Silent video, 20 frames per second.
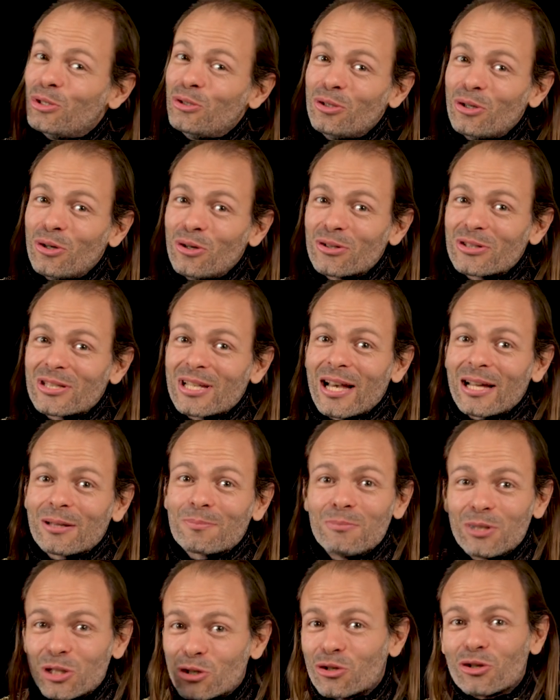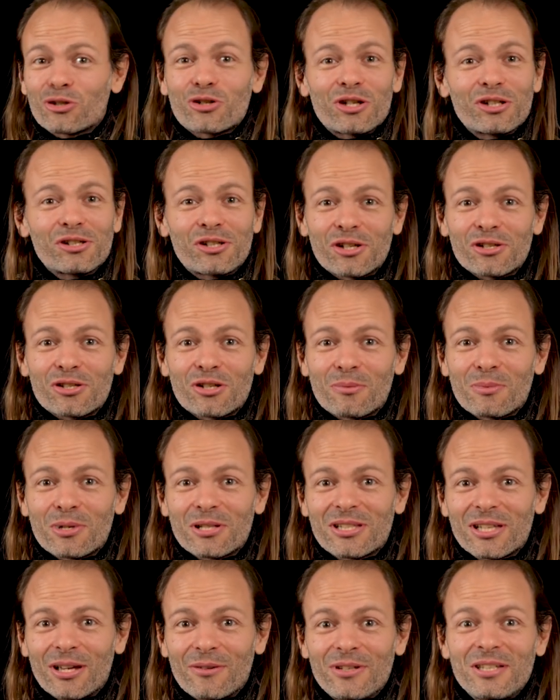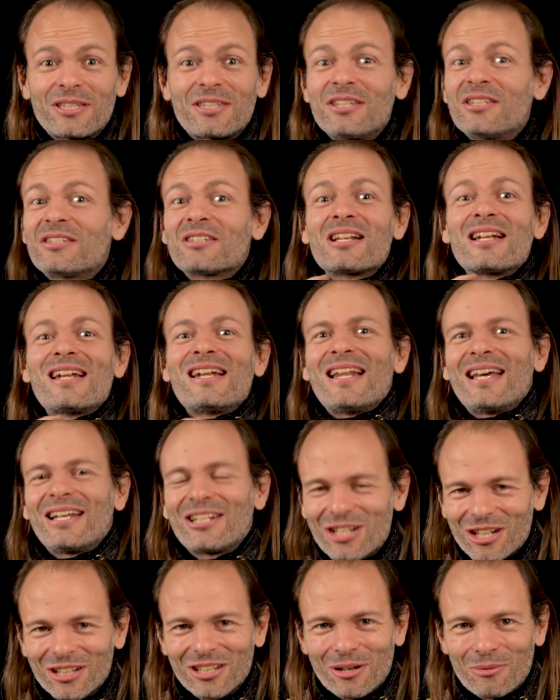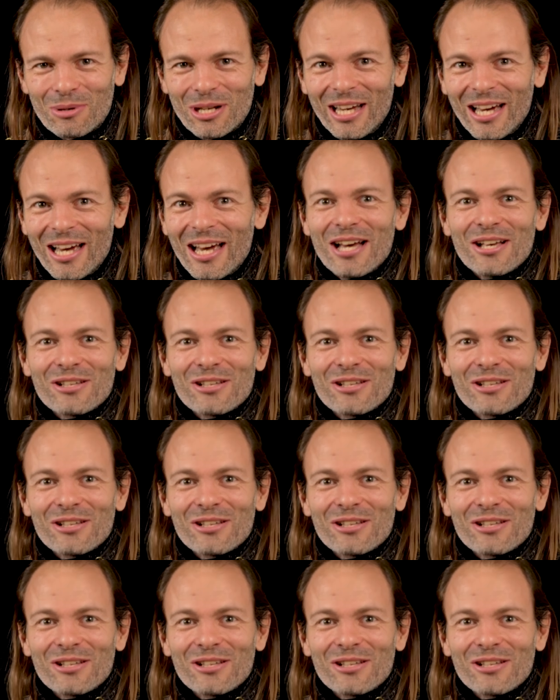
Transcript: you know that Mythrojan customer service is legendary.